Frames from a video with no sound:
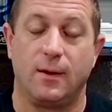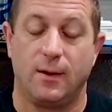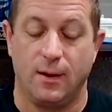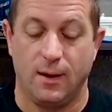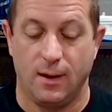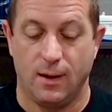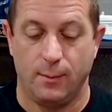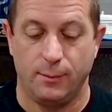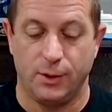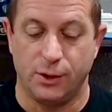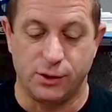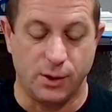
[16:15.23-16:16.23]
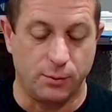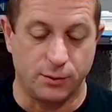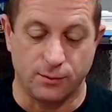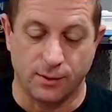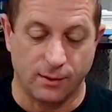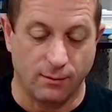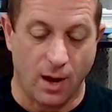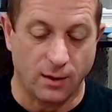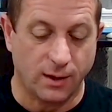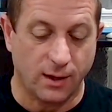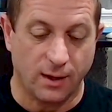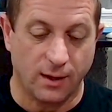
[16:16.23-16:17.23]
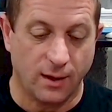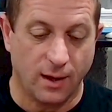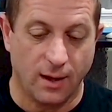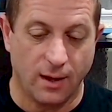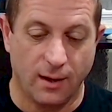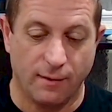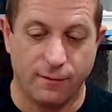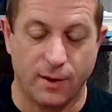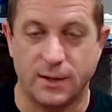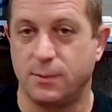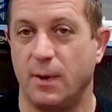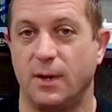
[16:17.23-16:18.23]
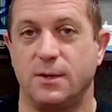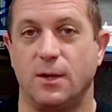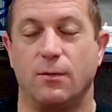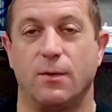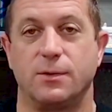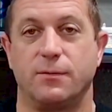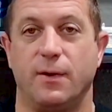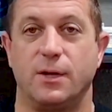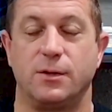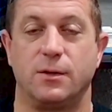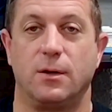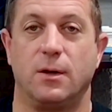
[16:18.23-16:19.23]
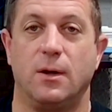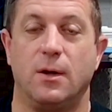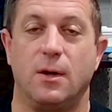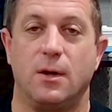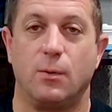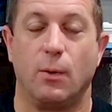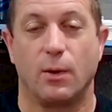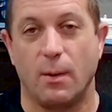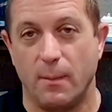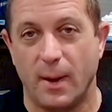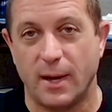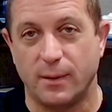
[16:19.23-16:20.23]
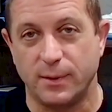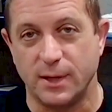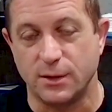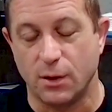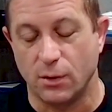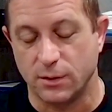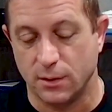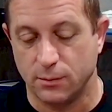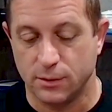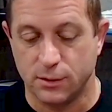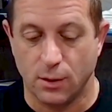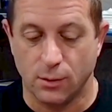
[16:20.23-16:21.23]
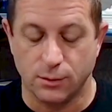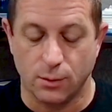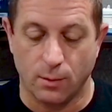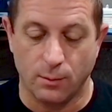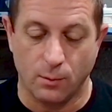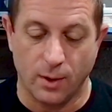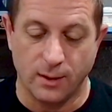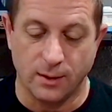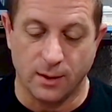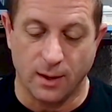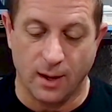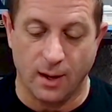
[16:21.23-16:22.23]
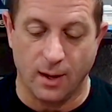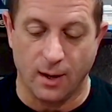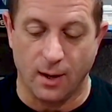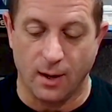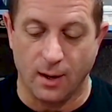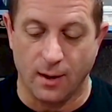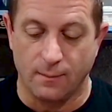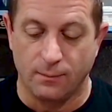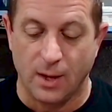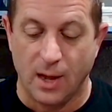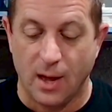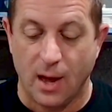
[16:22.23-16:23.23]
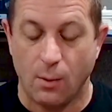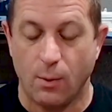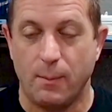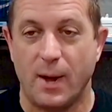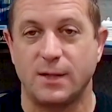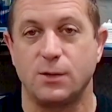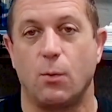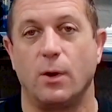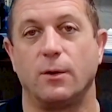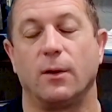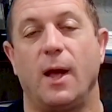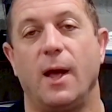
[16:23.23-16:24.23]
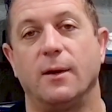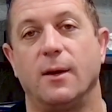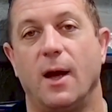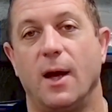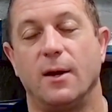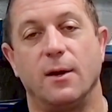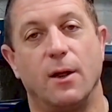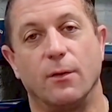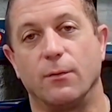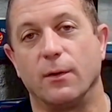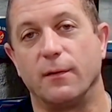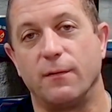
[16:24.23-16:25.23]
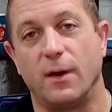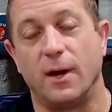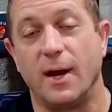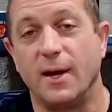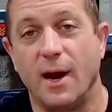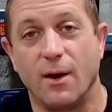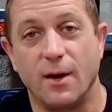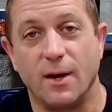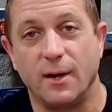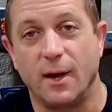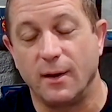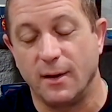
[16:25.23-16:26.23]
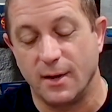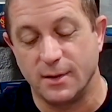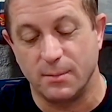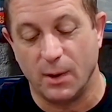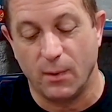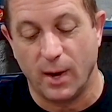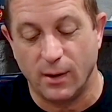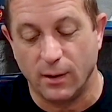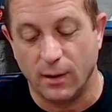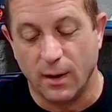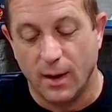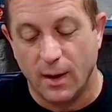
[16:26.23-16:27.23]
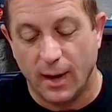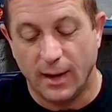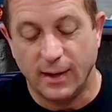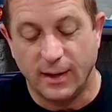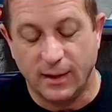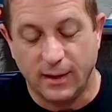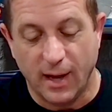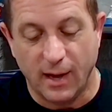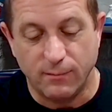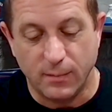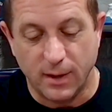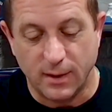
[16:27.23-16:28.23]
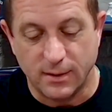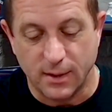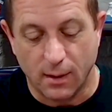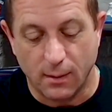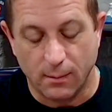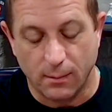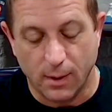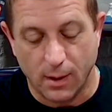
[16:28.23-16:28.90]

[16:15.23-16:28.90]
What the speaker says: The ship was really rocky, and I forgot to make a dinner reservation. We were coming back up the East Coast, and it was a snowstorm and wind. And I went back to Wonderland. I had another really fun. I had Ari again as my waiter, and he gave me some